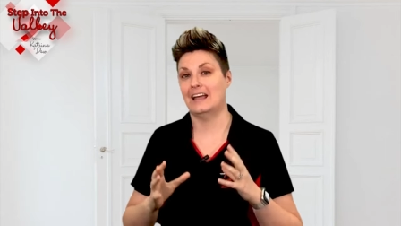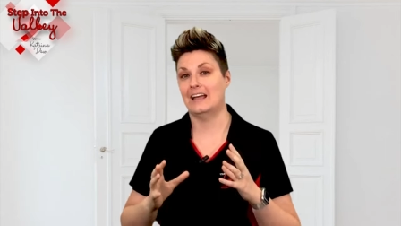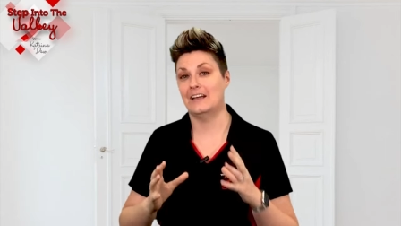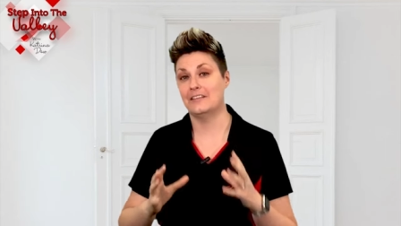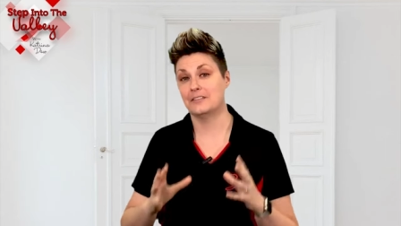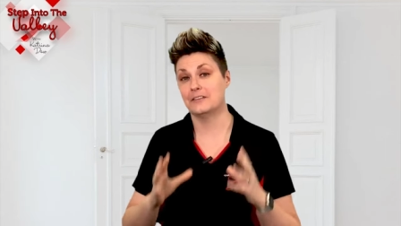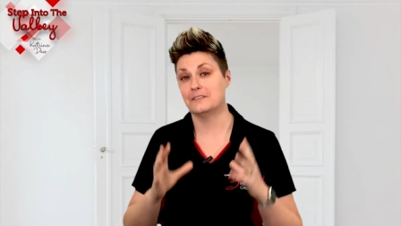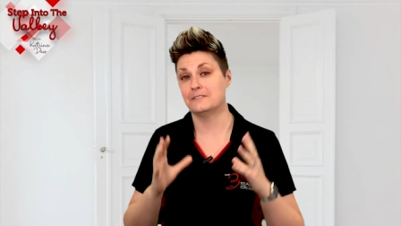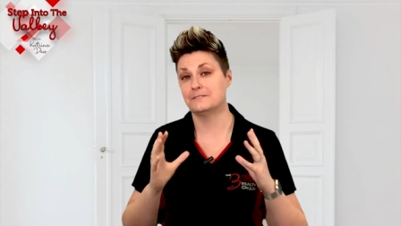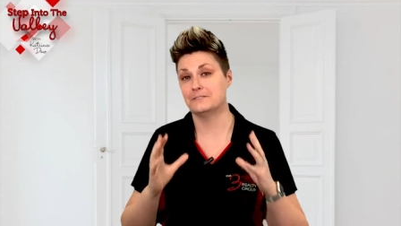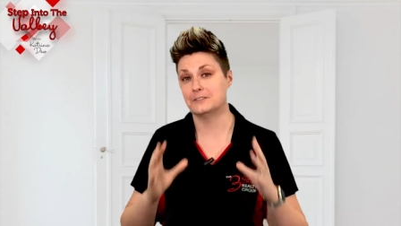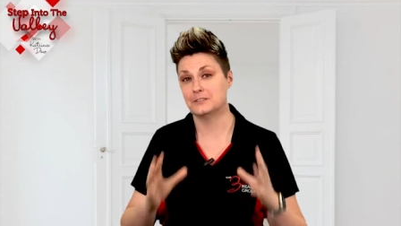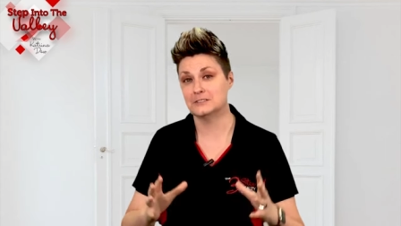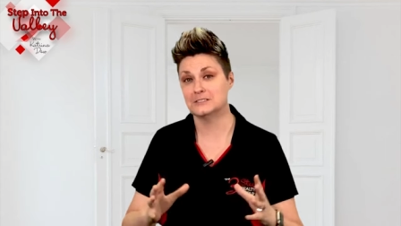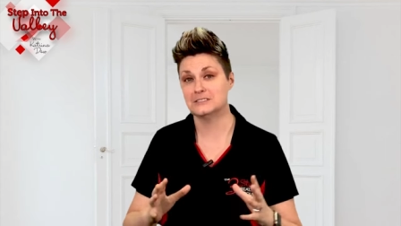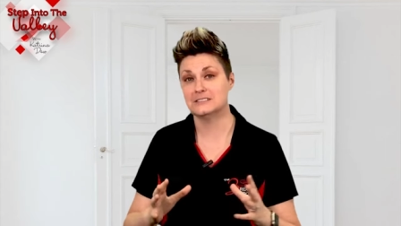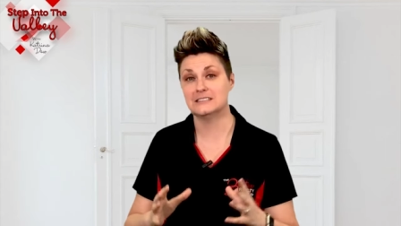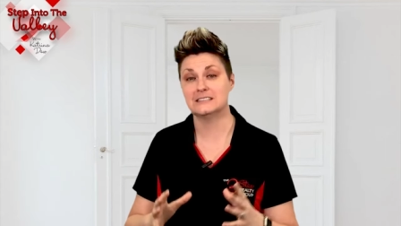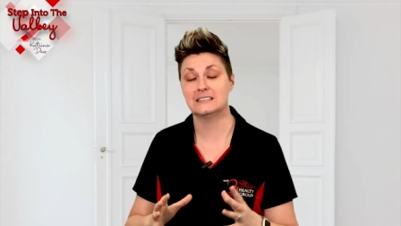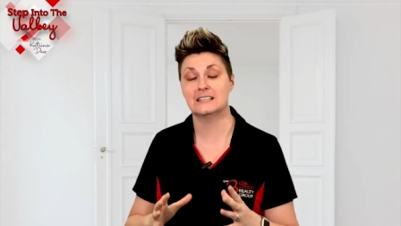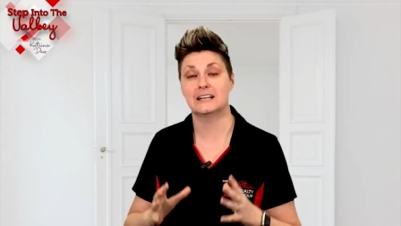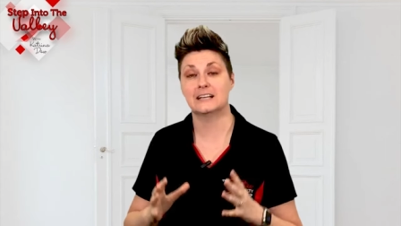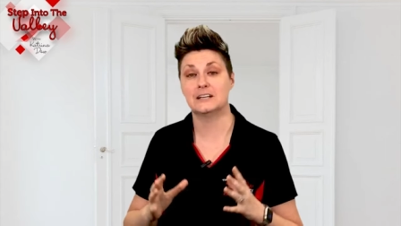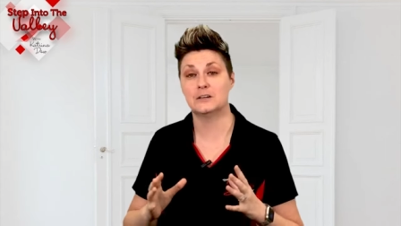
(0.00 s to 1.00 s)
And the first
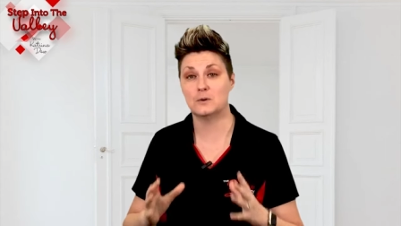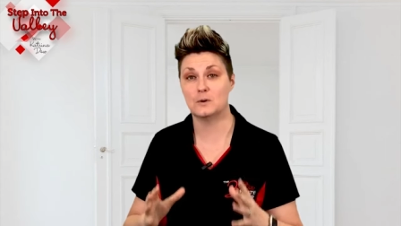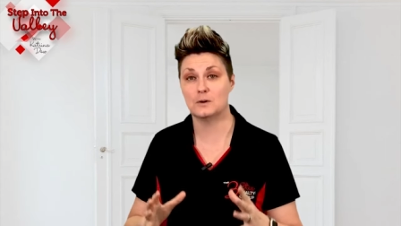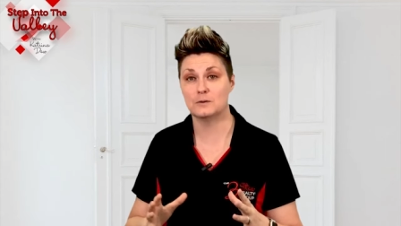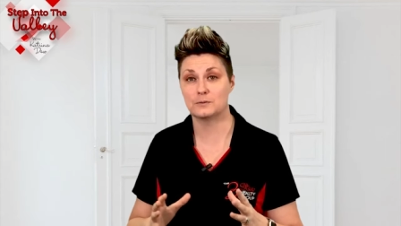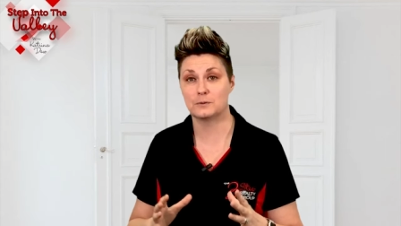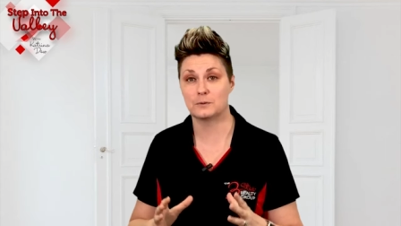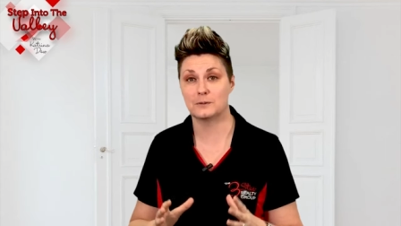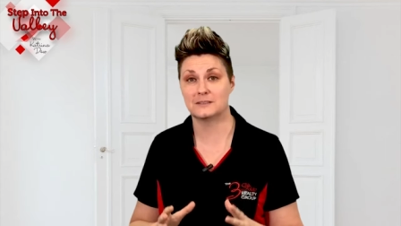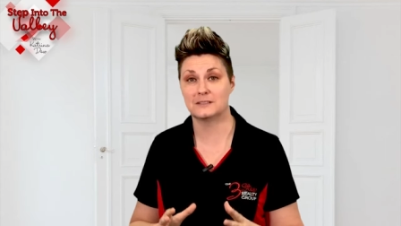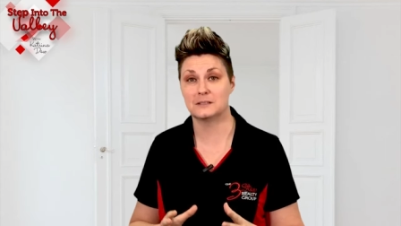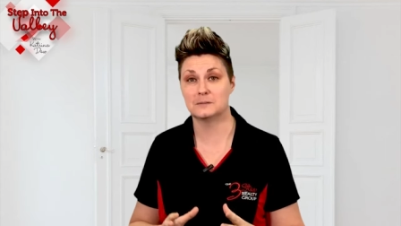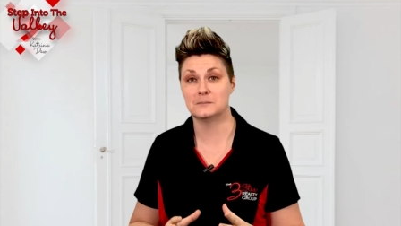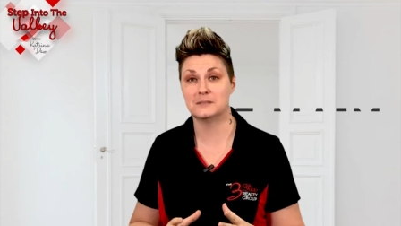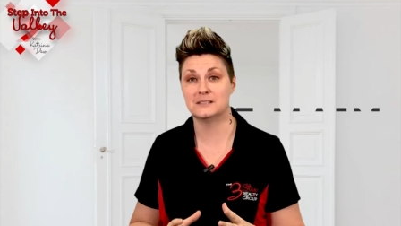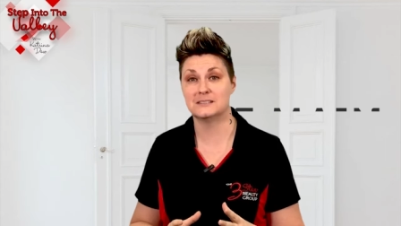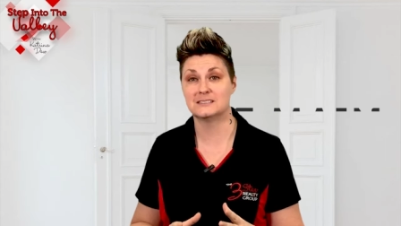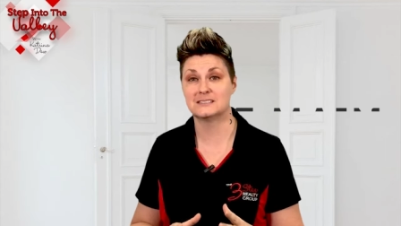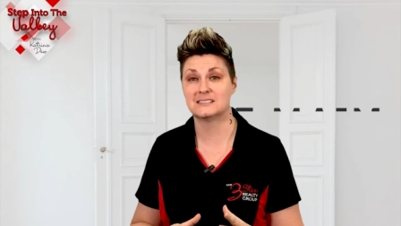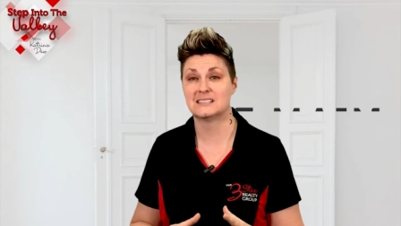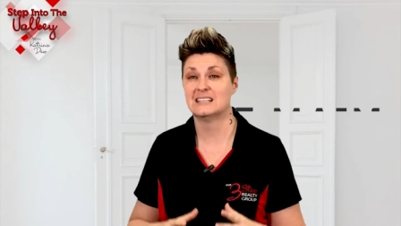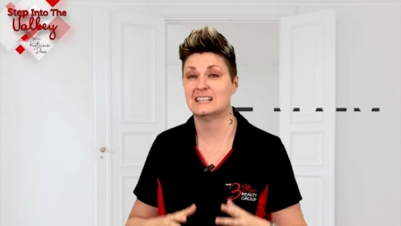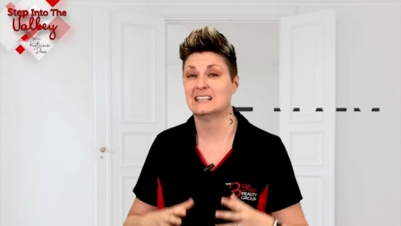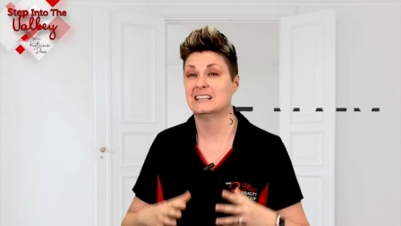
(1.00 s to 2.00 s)
thing I go over with them
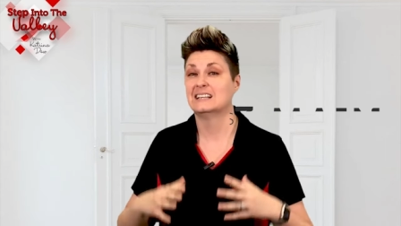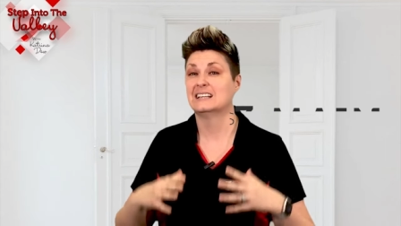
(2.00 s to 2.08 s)
is